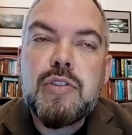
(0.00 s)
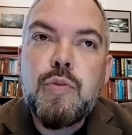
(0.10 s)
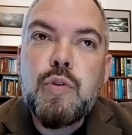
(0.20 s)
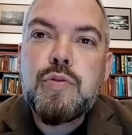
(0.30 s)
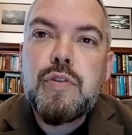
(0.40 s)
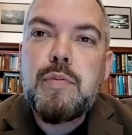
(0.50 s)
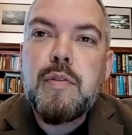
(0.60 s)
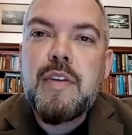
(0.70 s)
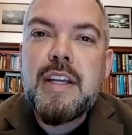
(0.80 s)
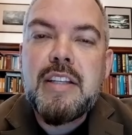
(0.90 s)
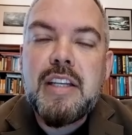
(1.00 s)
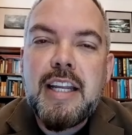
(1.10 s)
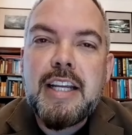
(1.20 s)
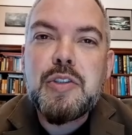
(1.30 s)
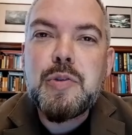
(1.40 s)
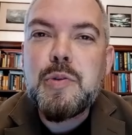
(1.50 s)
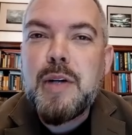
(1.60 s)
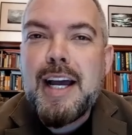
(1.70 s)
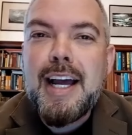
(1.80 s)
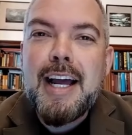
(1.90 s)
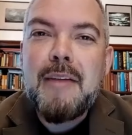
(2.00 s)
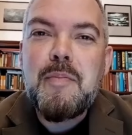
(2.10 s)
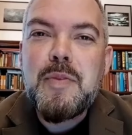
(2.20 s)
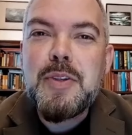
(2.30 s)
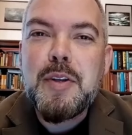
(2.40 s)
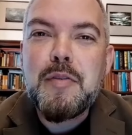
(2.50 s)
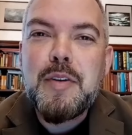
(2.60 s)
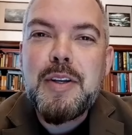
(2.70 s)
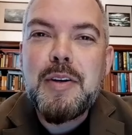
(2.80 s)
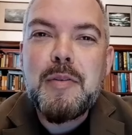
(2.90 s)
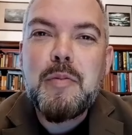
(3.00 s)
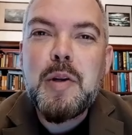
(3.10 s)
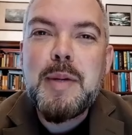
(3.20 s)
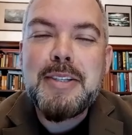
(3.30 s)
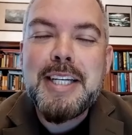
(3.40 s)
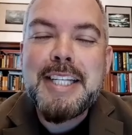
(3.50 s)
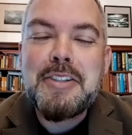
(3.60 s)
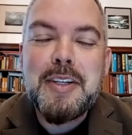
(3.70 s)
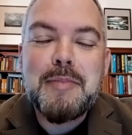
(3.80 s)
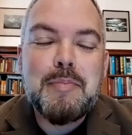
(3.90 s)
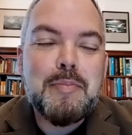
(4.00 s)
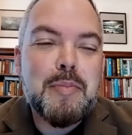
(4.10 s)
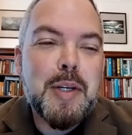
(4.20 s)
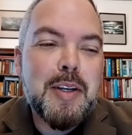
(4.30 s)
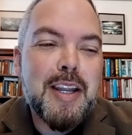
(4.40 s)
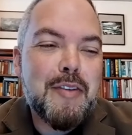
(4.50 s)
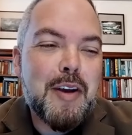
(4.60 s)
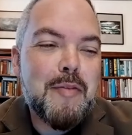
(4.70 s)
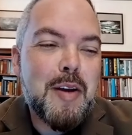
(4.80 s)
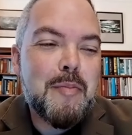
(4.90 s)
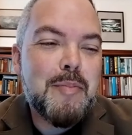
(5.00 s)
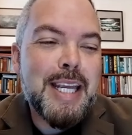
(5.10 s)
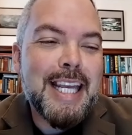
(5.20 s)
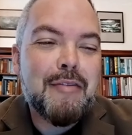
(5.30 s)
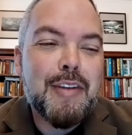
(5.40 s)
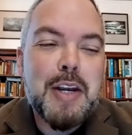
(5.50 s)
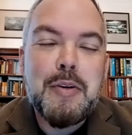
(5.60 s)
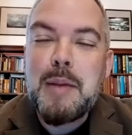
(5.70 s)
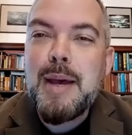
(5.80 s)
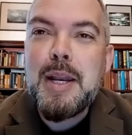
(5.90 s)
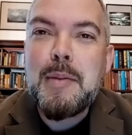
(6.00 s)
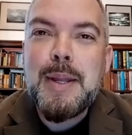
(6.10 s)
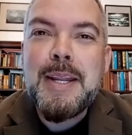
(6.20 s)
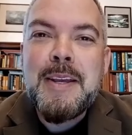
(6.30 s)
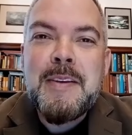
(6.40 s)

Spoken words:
small group of intellectual sort of wannabes, I guess you could put it, if I'm being unflattering about it, but